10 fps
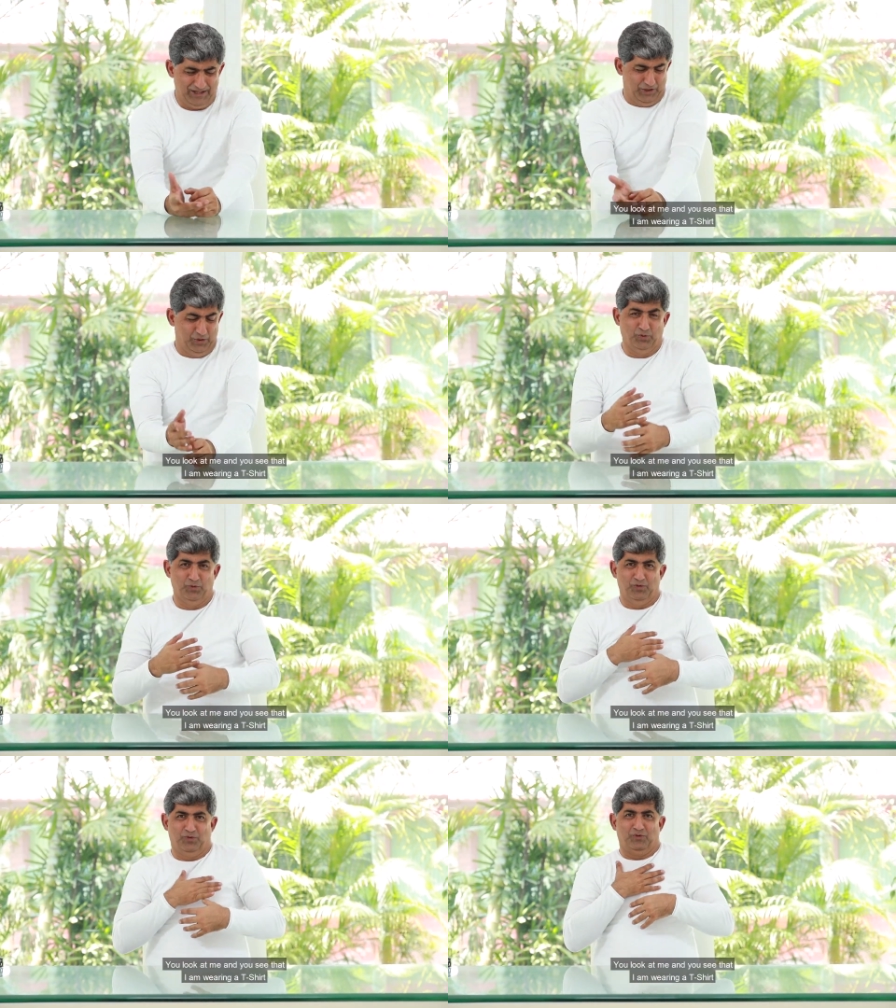
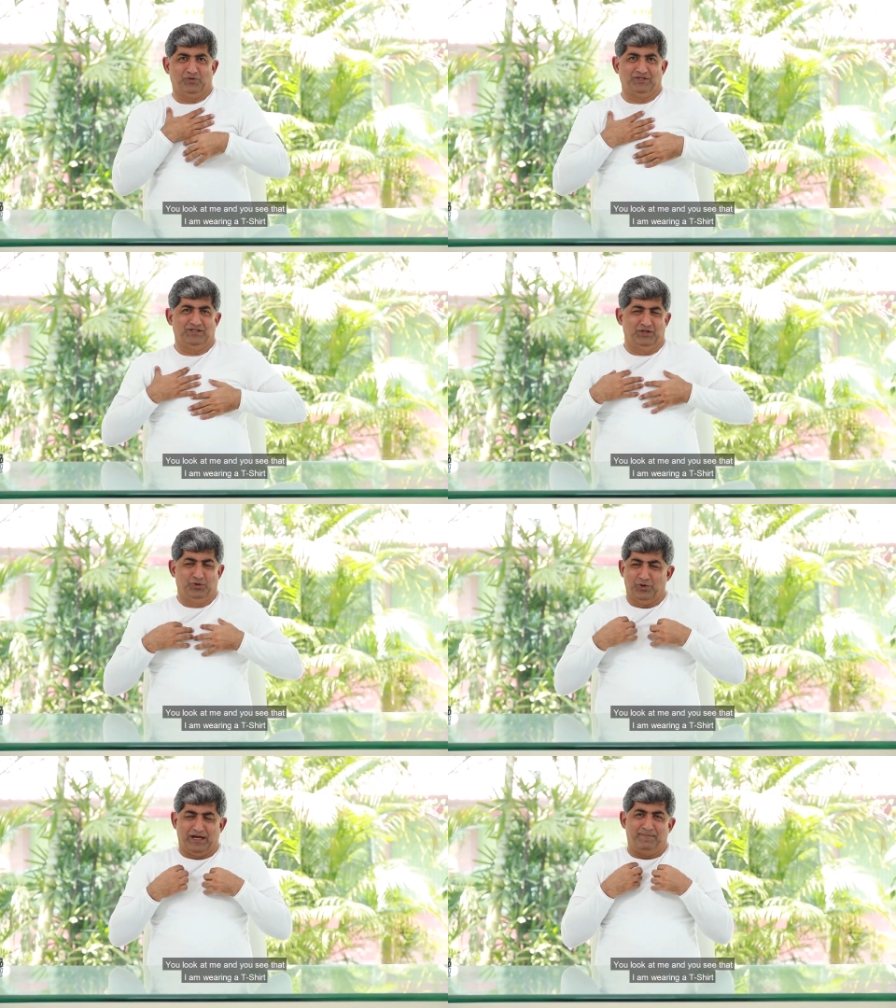You
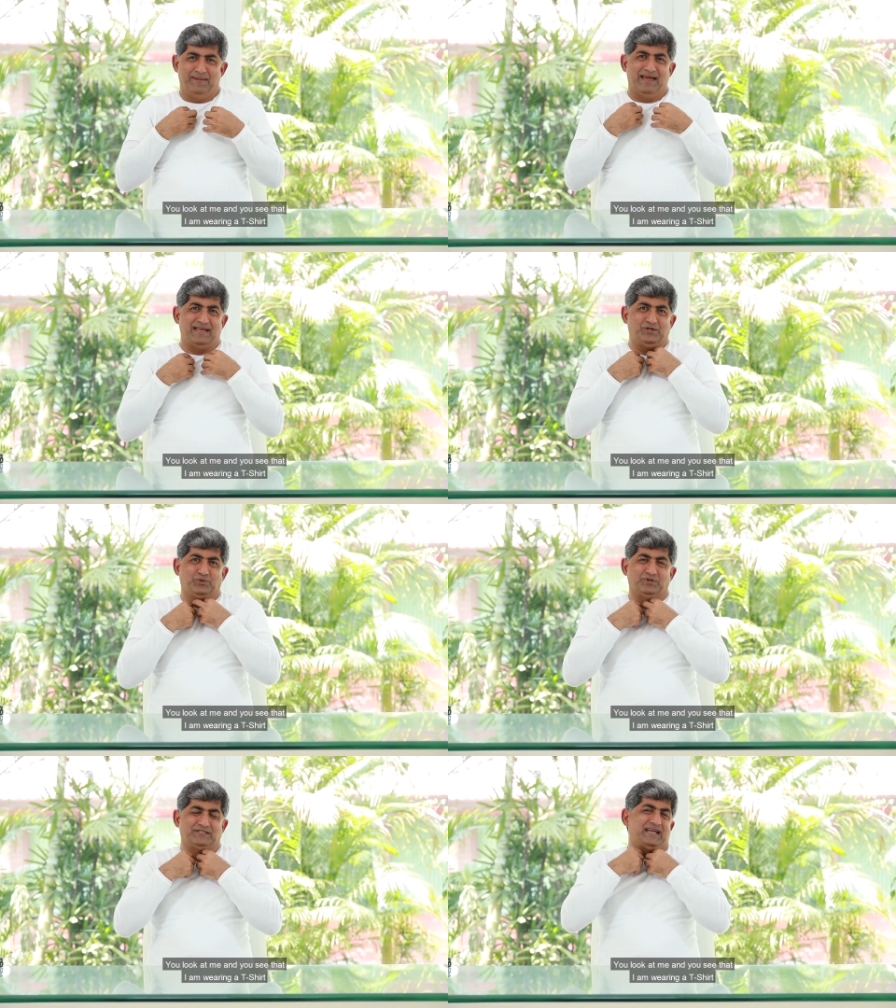you look at me and
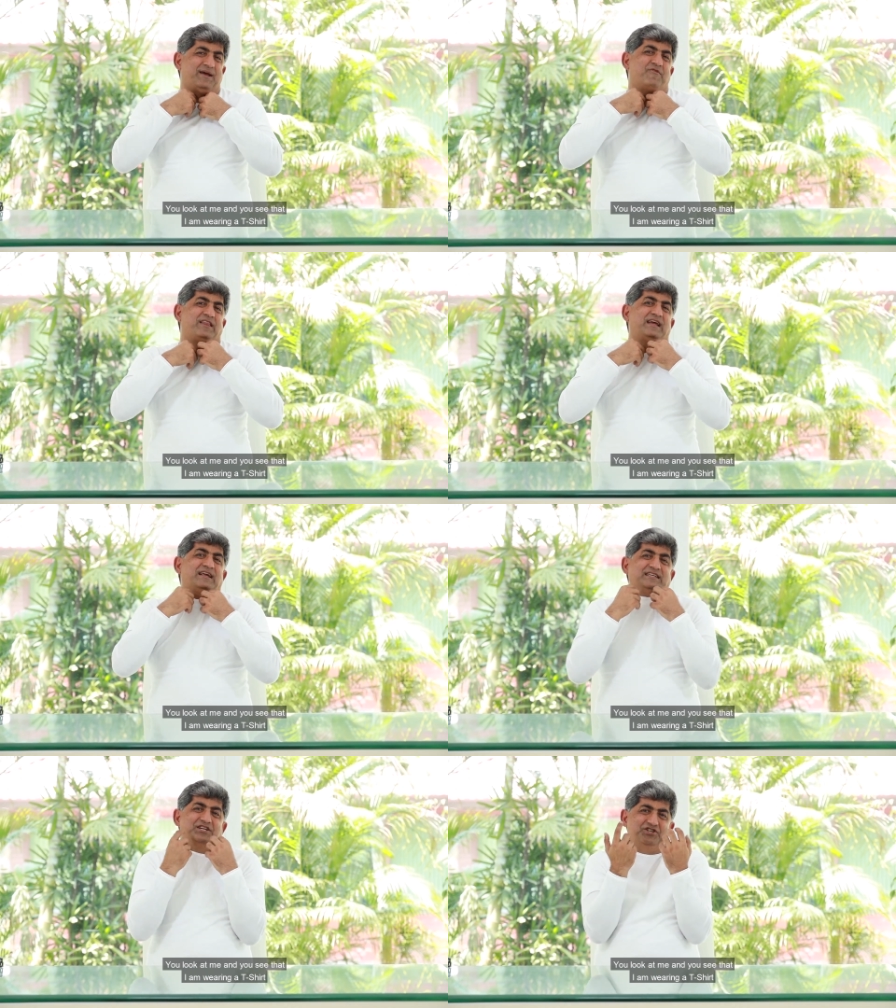you see I'm wearing
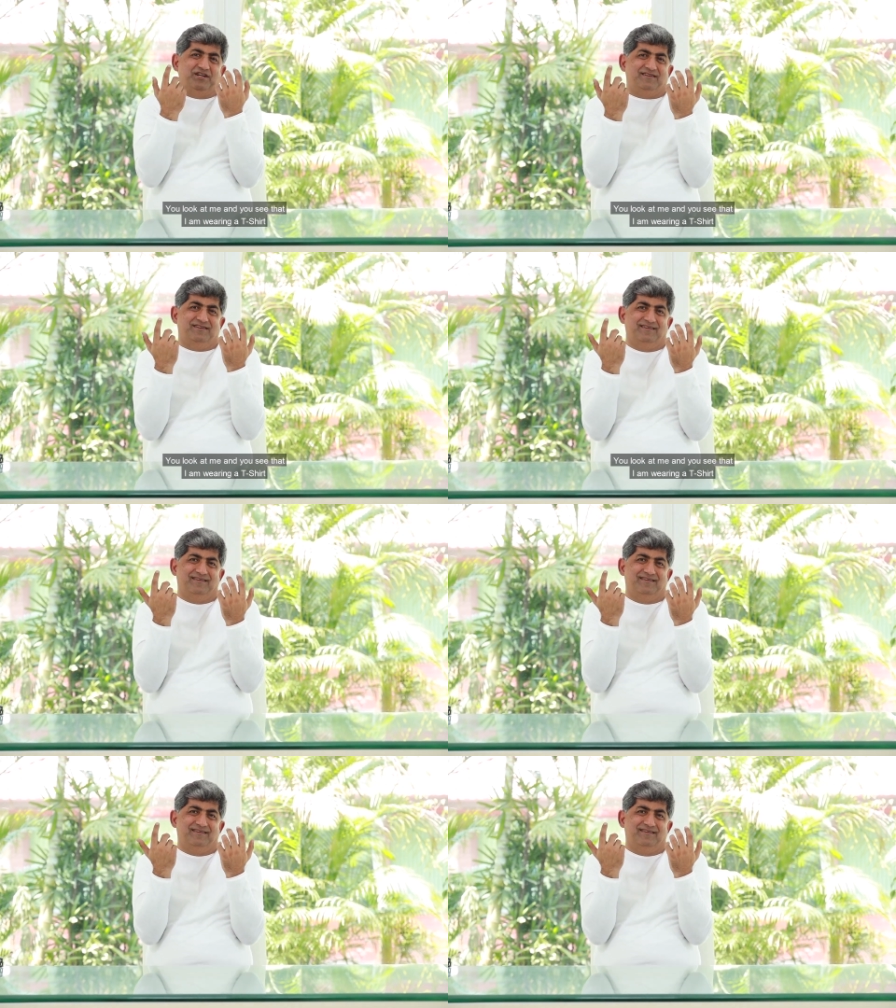a t-shirt,